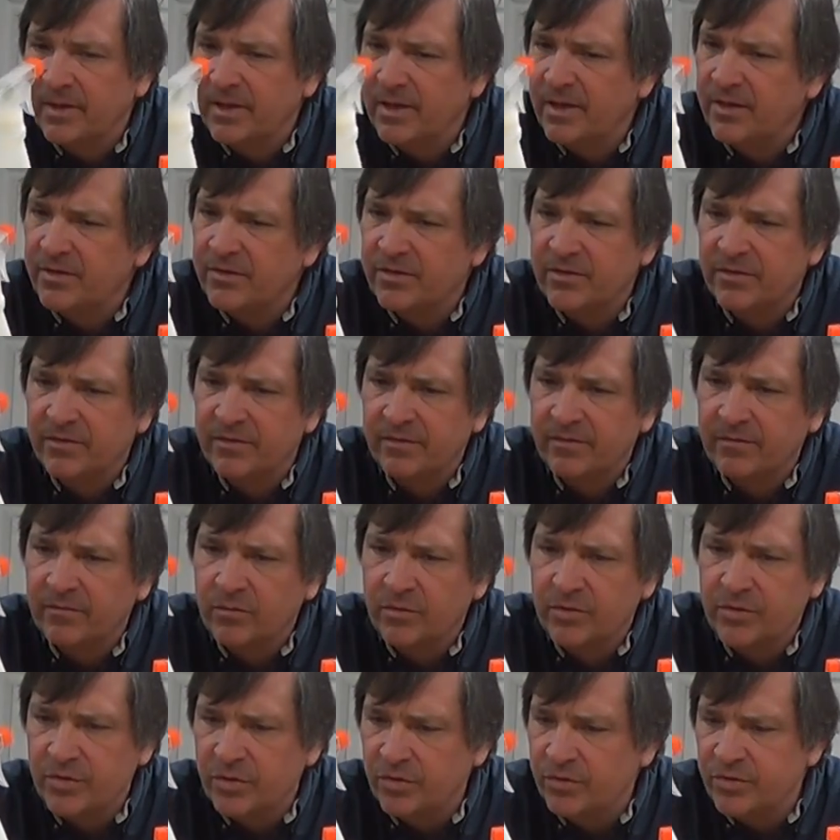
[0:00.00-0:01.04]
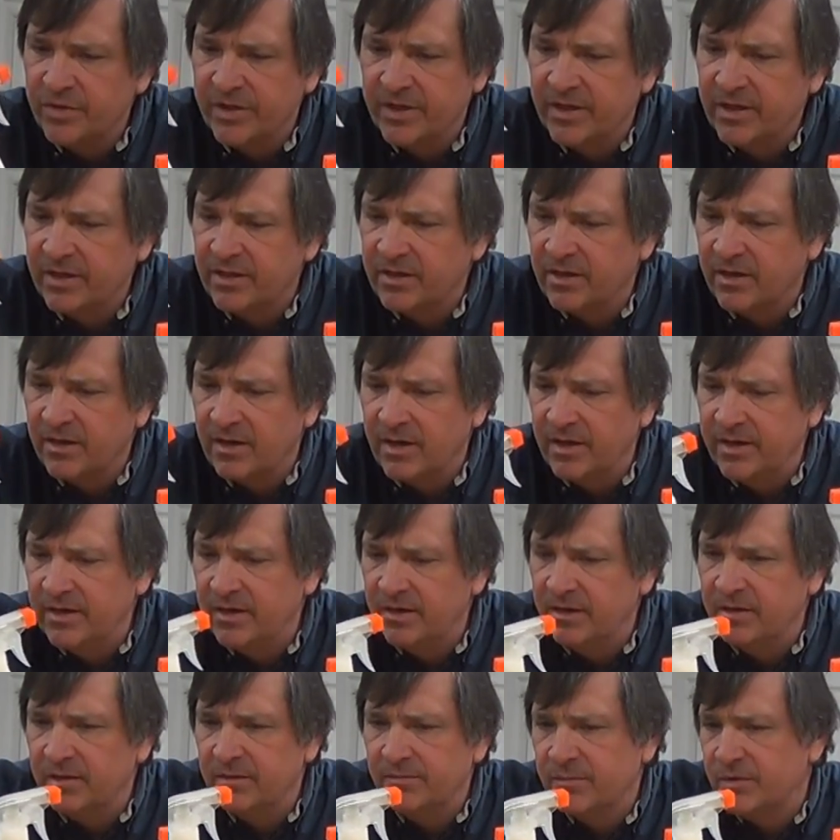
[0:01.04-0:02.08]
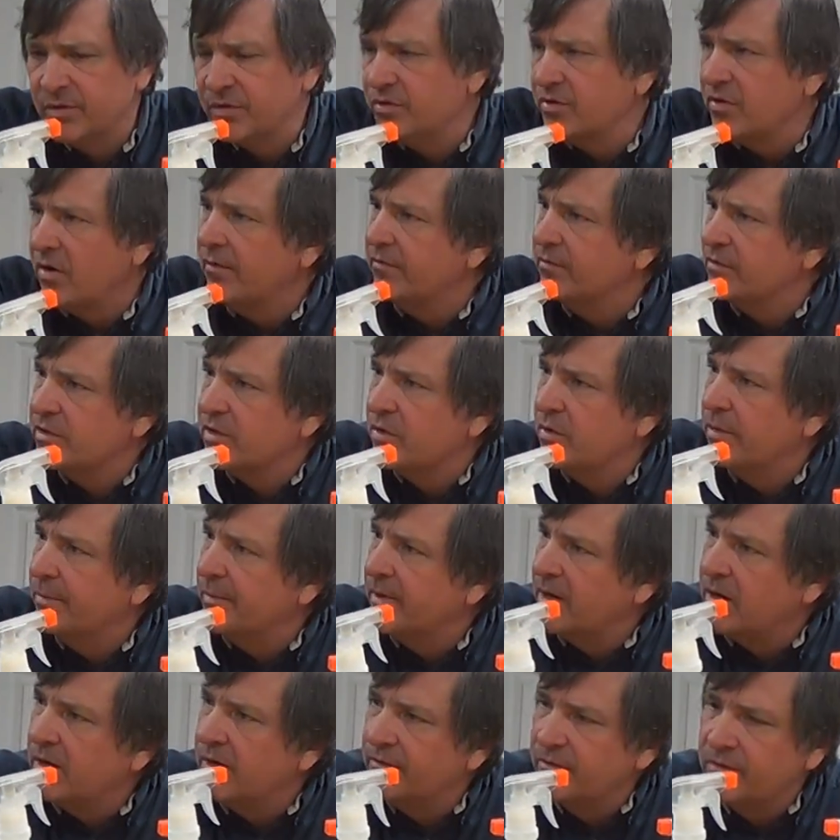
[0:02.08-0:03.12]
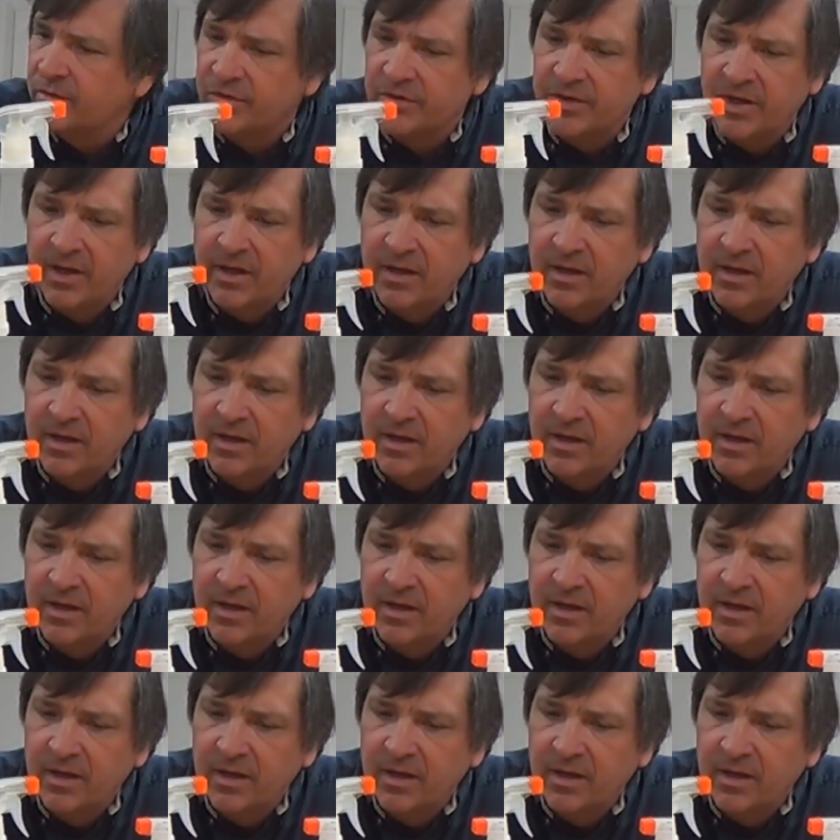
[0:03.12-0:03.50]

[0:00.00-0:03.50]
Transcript: He was using it to clean Mish office equipment covers,